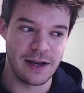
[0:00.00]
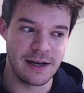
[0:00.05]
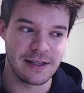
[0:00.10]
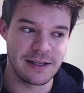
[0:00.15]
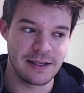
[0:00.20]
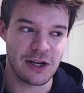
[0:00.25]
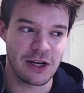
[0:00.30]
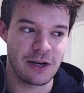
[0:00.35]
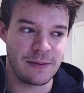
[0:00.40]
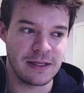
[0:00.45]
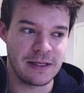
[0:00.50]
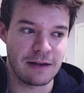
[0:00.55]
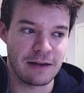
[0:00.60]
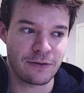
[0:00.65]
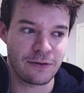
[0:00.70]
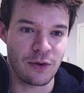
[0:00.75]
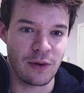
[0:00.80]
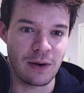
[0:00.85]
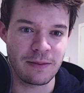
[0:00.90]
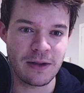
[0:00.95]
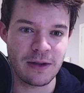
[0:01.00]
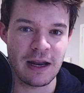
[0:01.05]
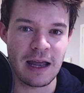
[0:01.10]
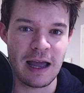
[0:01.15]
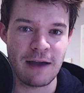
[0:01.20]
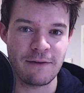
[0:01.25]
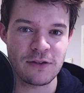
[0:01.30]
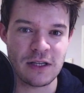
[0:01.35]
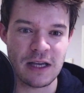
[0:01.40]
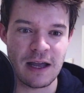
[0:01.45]
is going to be difficult. I'm going
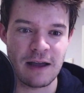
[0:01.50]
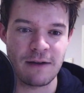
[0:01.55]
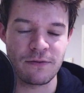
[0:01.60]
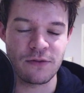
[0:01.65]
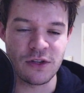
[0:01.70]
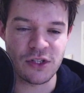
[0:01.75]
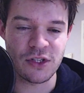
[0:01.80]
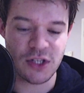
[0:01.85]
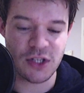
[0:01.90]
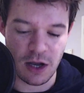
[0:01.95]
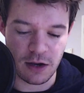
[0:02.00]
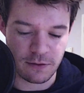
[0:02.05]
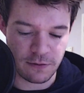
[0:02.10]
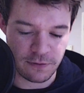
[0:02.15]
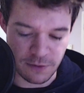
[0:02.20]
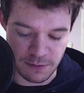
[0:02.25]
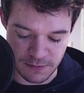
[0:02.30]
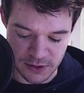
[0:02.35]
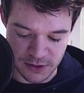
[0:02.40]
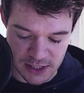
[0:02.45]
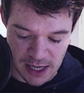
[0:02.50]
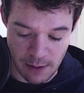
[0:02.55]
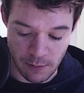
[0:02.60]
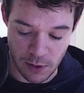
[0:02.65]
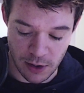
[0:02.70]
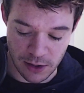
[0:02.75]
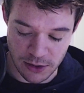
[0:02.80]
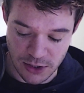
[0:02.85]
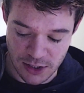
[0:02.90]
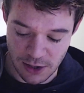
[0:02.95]
to have the suck from
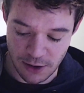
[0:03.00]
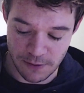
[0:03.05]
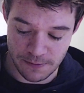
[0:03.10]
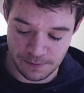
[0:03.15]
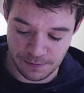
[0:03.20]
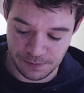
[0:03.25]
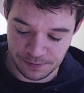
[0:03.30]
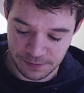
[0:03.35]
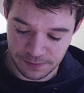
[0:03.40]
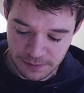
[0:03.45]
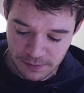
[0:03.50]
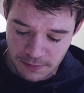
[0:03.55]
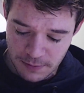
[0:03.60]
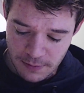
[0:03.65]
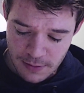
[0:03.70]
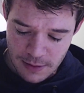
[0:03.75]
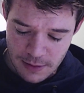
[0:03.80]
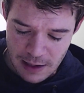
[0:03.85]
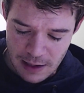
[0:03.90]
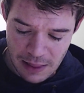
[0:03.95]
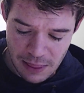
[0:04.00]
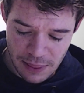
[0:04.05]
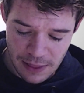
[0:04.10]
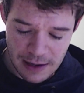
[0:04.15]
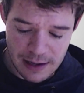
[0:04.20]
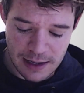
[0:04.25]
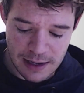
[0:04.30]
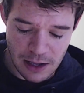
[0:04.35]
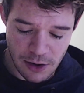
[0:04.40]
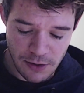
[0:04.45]
someone. So there you
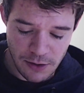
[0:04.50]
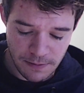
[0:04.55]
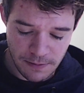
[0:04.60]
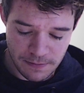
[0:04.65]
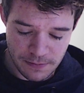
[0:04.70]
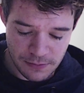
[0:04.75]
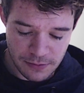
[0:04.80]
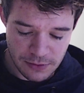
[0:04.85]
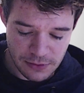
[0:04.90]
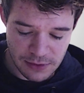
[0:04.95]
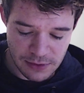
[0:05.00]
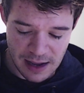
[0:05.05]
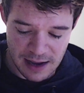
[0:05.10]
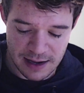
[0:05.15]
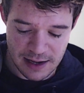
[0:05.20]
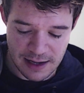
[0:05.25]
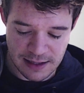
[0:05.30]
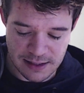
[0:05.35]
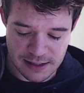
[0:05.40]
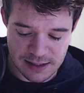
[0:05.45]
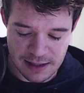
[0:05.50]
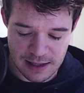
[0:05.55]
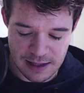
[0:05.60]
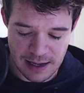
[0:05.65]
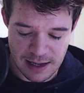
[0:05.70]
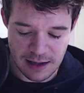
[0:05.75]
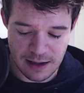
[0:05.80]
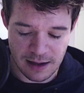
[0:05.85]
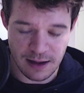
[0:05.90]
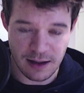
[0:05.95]
go. That is
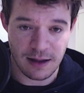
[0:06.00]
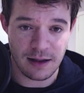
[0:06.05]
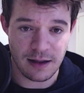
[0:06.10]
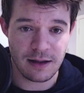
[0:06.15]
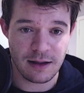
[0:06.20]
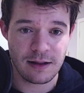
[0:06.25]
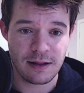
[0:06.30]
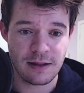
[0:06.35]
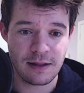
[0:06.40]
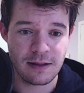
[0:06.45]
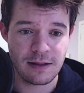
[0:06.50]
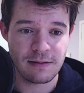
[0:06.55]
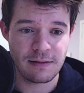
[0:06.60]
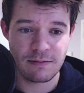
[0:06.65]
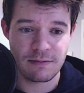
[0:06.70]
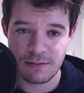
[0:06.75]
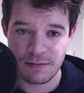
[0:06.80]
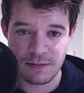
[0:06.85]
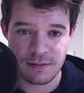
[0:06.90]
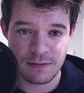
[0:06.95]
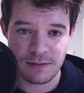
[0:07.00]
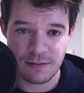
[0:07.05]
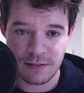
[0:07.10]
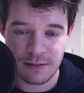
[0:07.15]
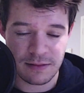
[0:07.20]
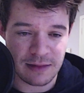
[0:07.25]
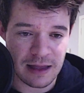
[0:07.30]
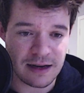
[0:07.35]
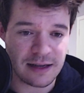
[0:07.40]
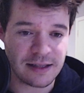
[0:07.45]
the
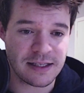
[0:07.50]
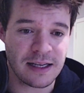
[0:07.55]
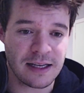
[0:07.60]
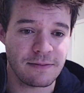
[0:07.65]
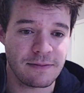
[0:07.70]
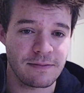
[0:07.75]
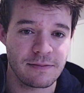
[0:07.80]
that is it.